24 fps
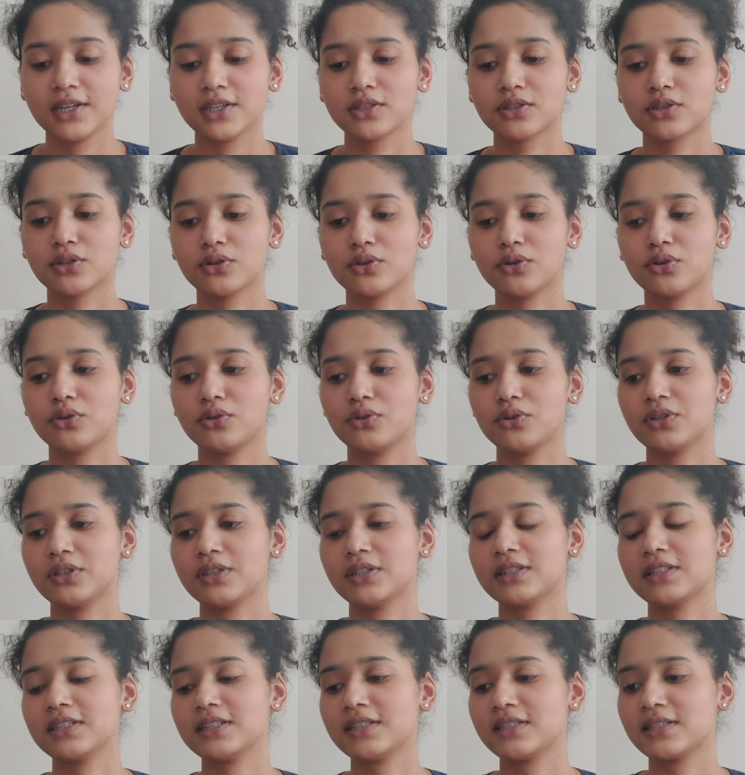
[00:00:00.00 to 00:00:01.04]
So,
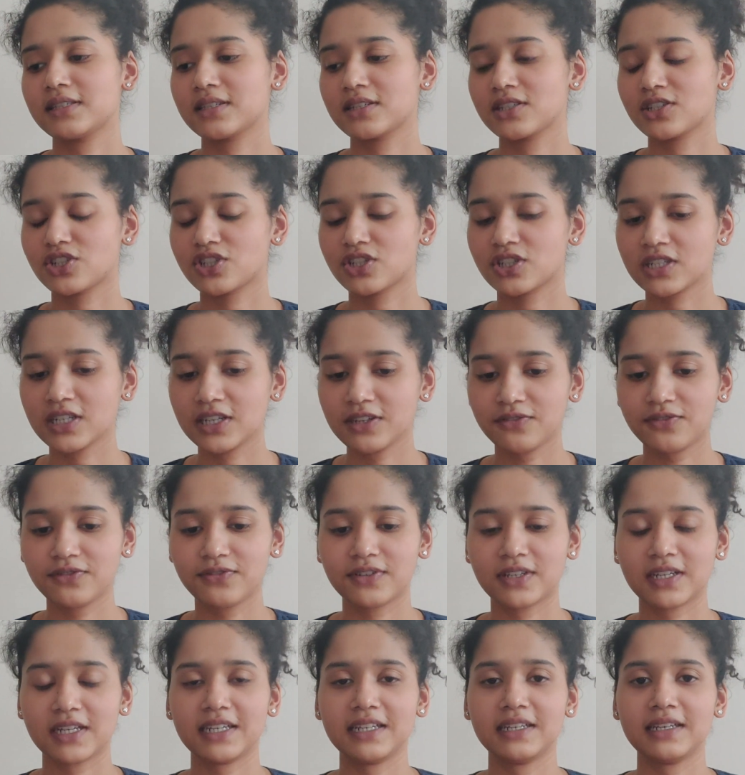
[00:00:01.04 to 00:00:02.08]
this
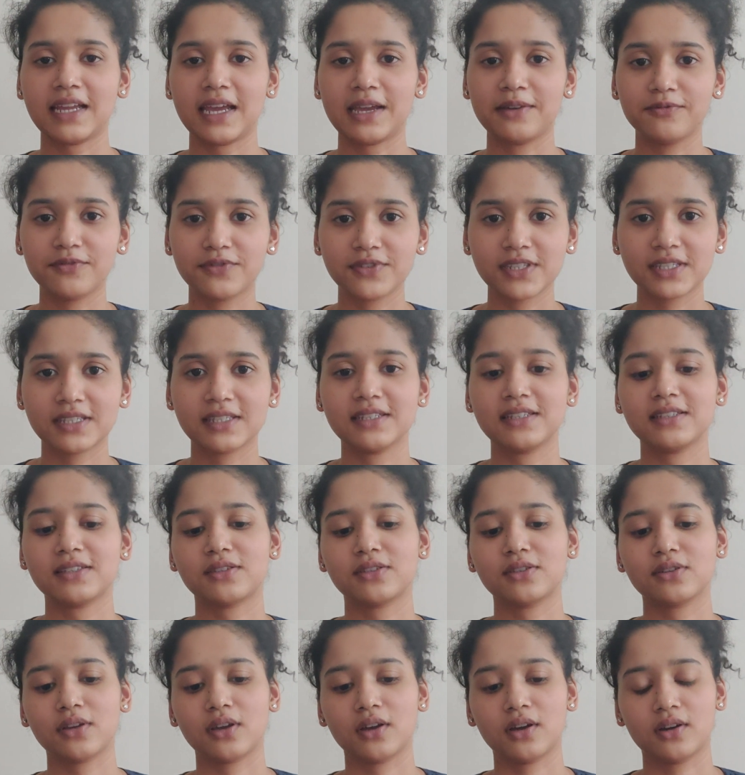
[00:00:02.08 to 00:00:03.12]
shift in
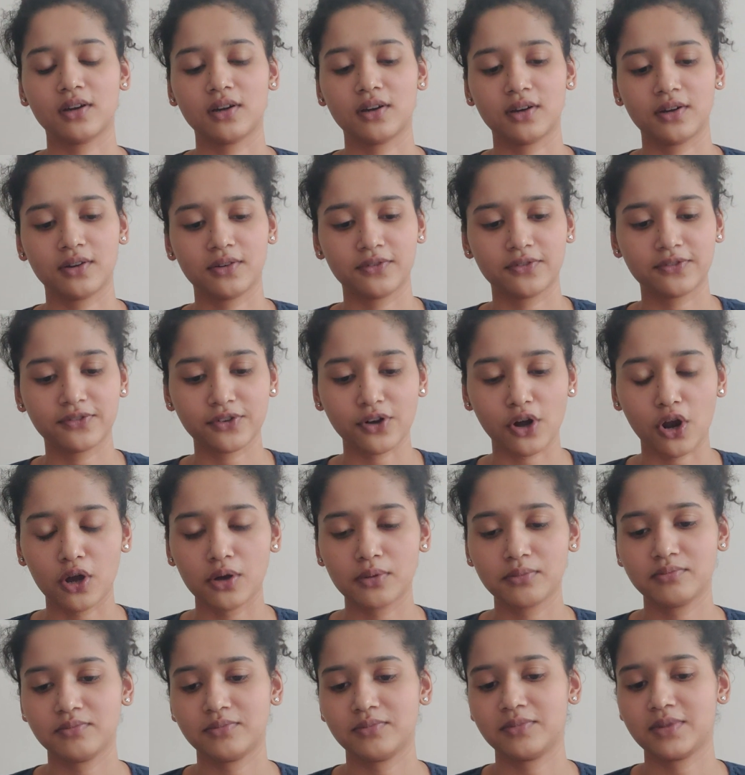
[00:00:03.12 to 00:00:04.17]
emphasis
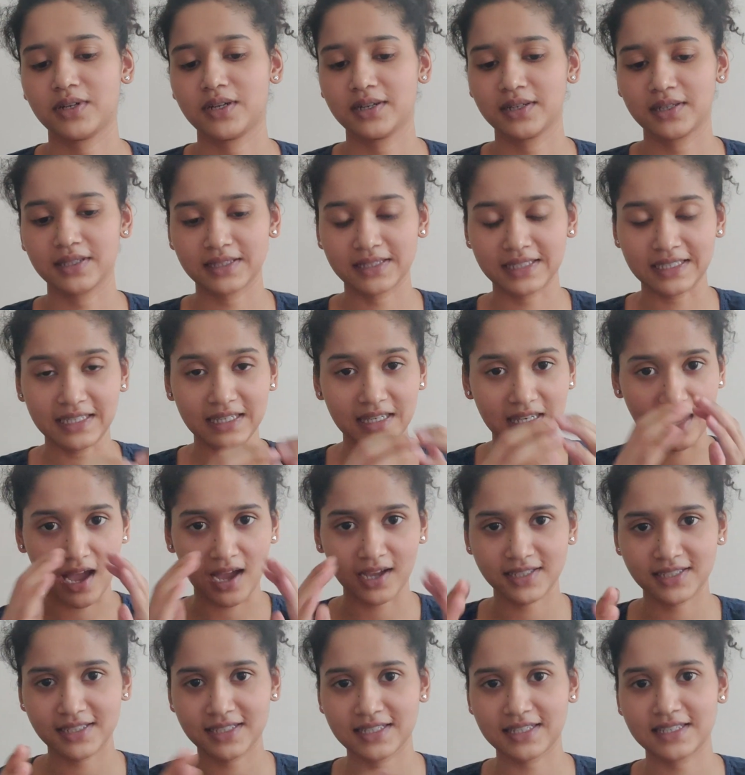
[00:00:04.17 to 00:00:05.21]
from the
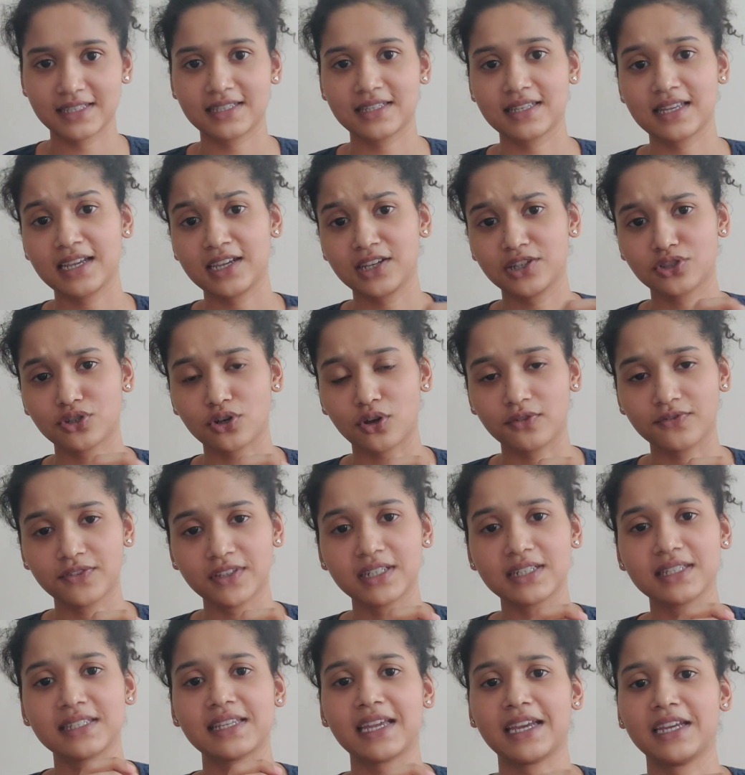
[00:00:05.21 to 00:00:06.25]
last stage of
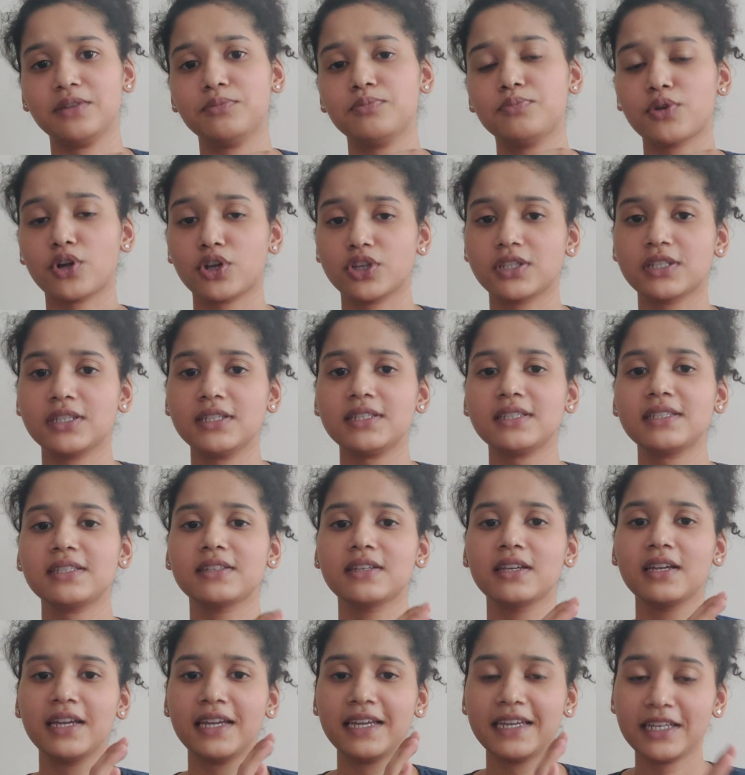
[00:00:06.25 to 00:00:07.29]
the design
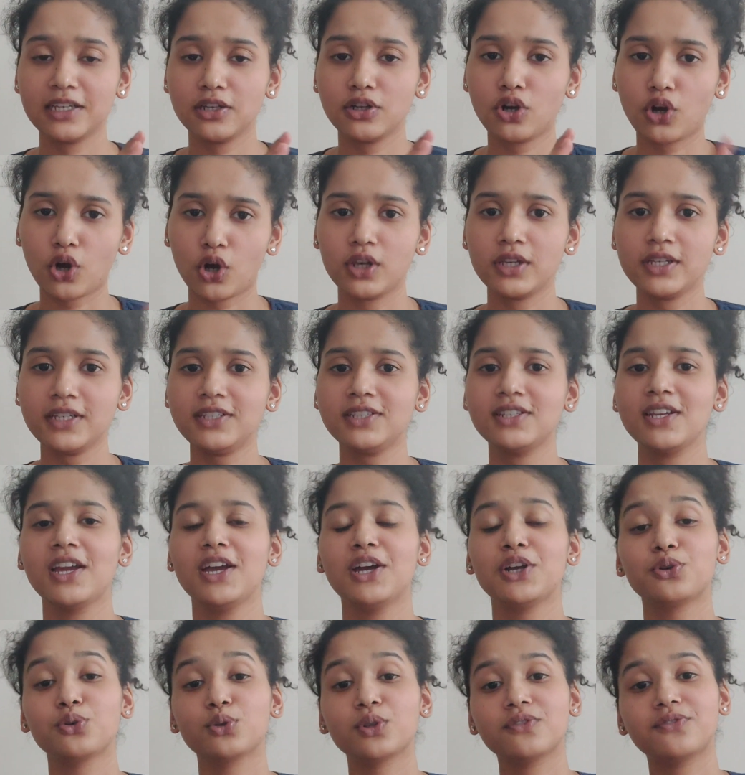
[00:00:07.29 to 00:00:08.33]
process in college
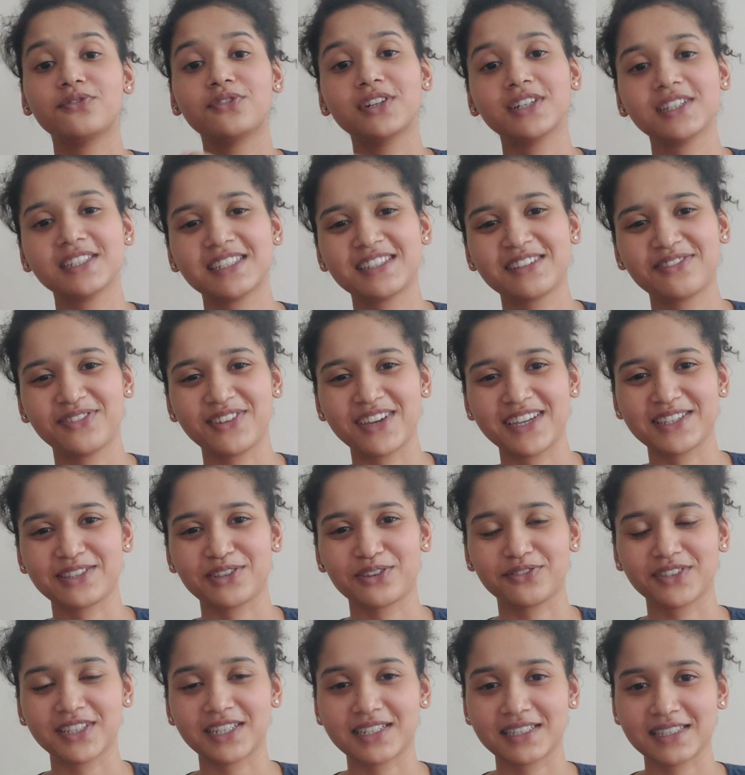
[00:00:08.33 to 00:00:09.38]
to the first phase
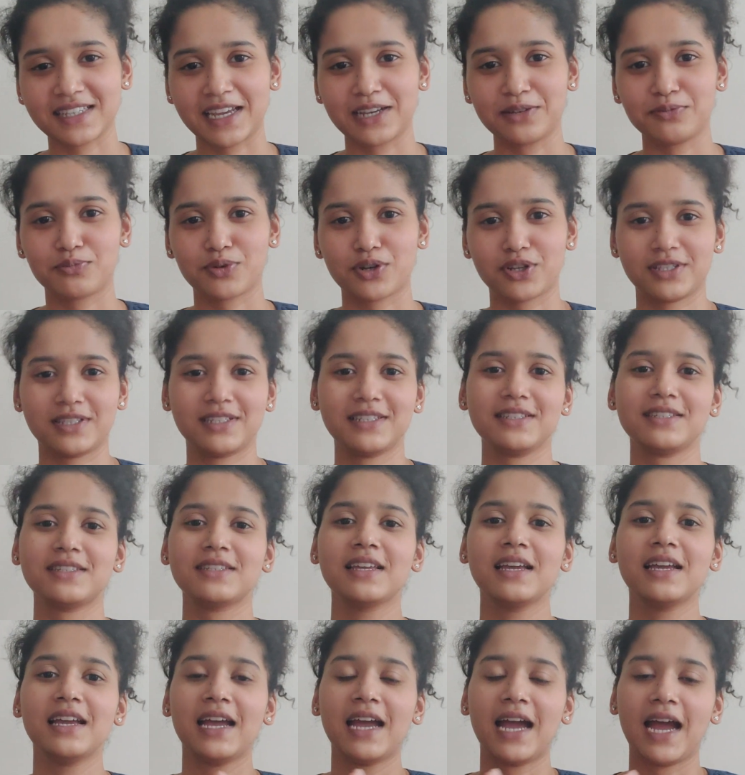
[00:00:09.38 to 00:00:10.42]
of the design
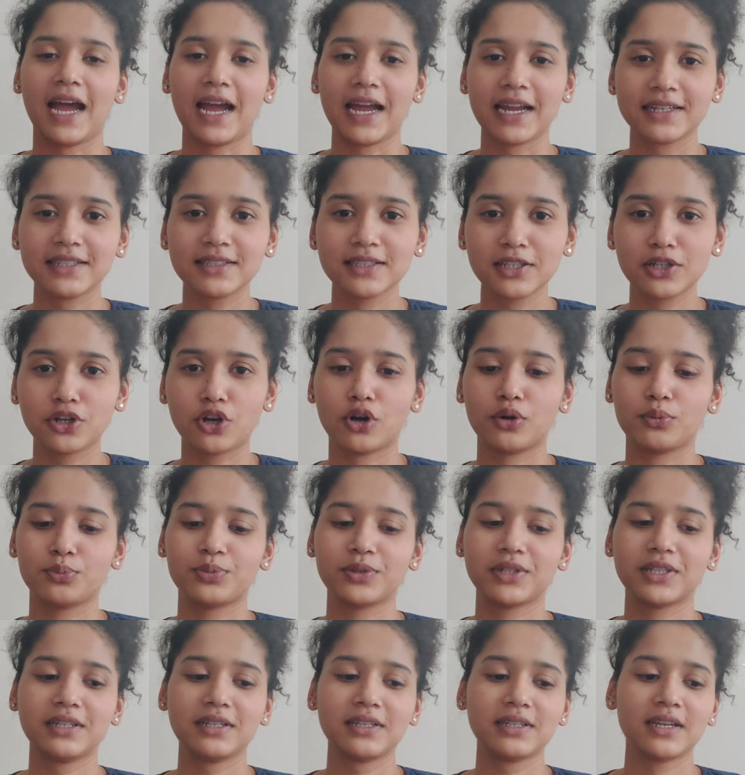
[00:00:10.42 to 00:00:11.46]
process at the
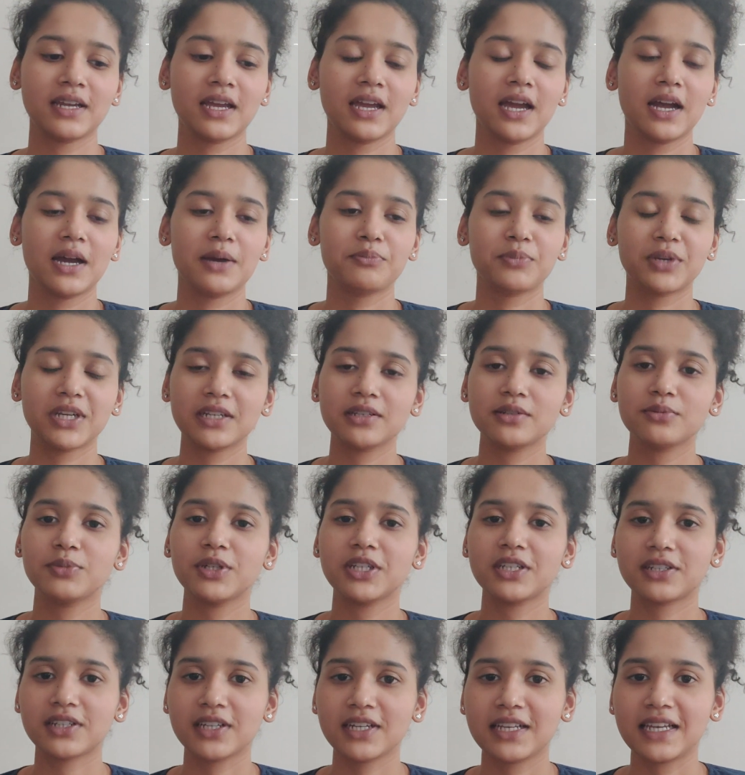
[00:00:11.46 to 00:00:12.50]
corporate made
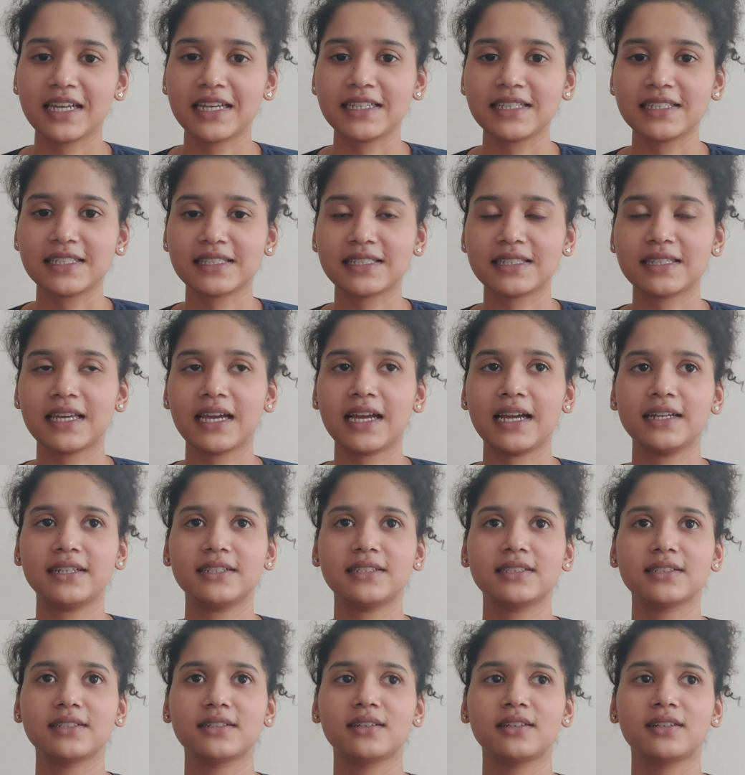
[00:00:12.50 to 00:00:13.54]
me realize
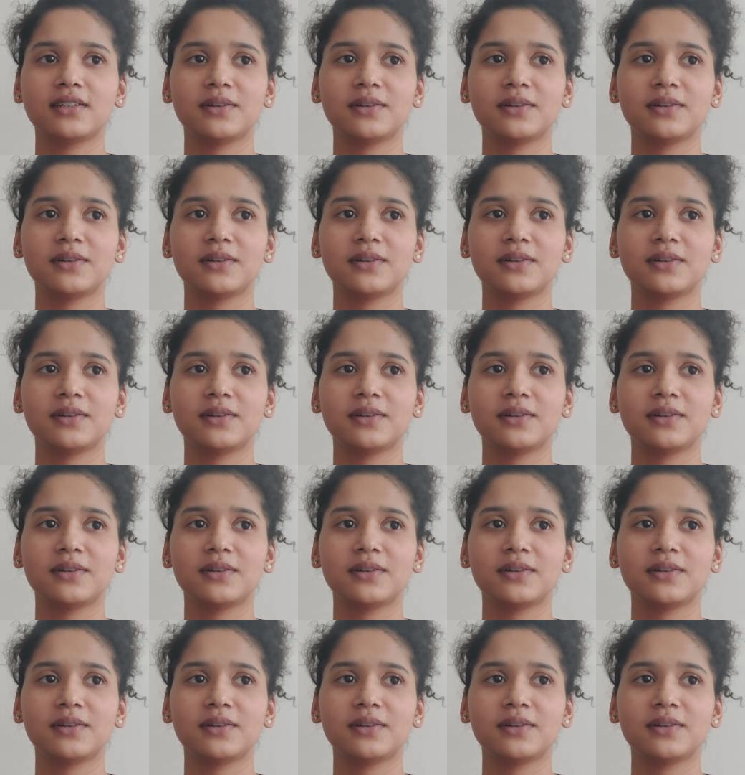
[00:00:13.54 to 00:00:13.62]
that